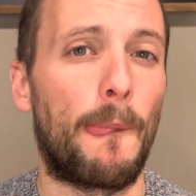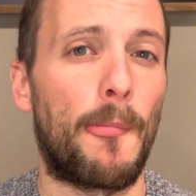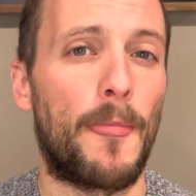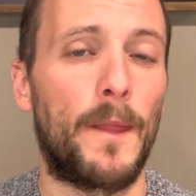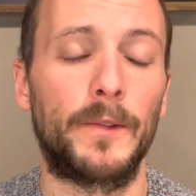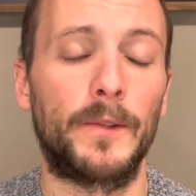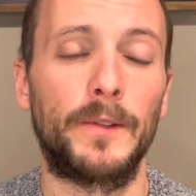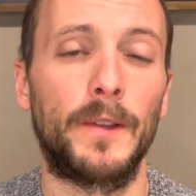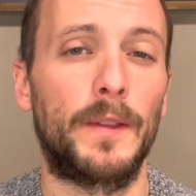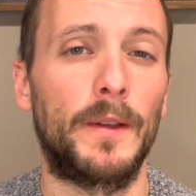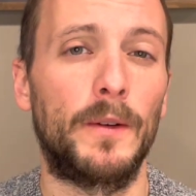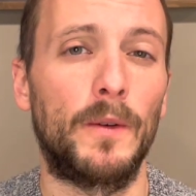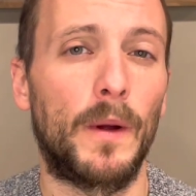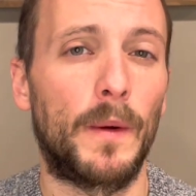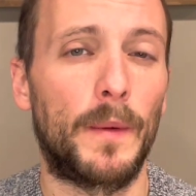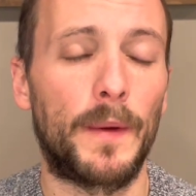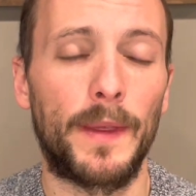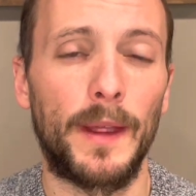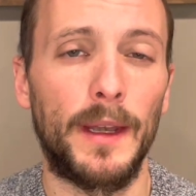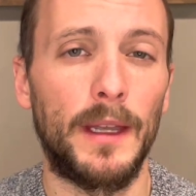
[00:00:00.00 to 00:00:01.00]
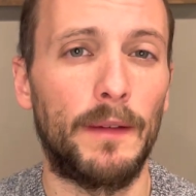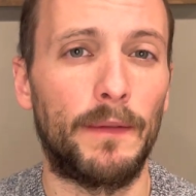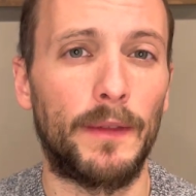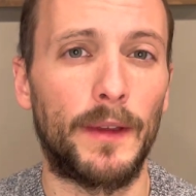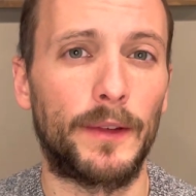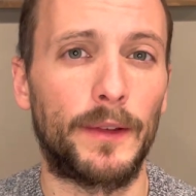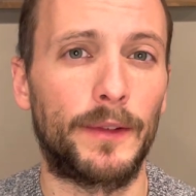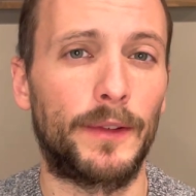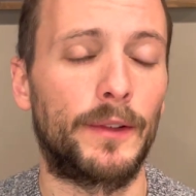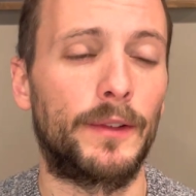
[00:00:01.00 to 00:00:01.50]
There's nothing wrong with any of
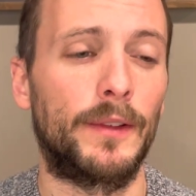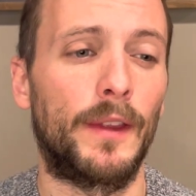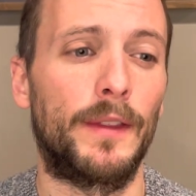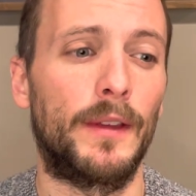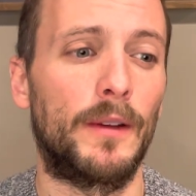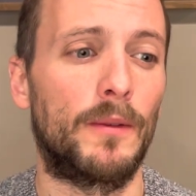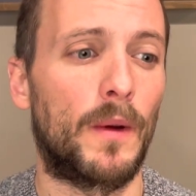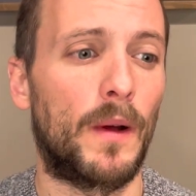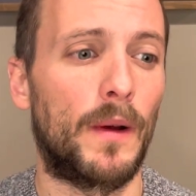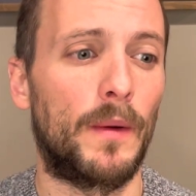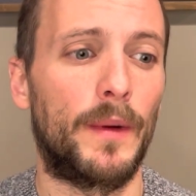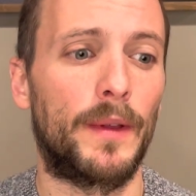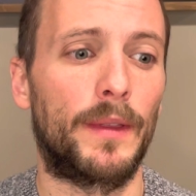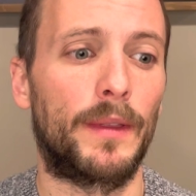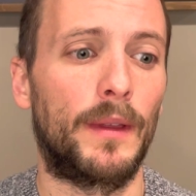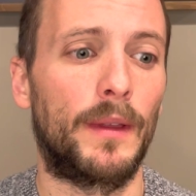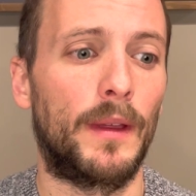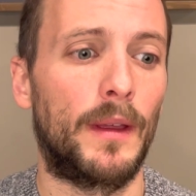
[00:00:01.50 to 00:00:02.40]
this. There's nothing wrong with